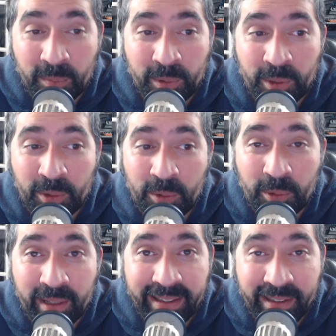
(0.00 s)
gonna
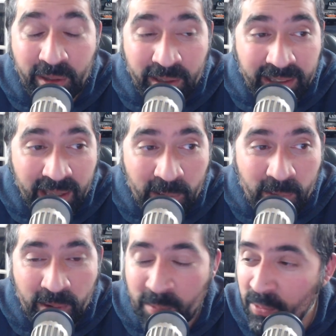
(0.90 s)
call it a night now.
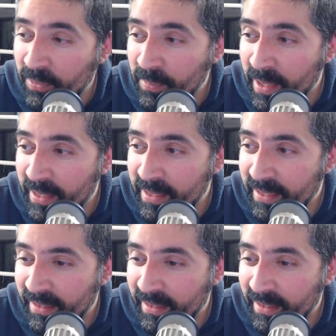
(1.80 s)
I'm off to bed.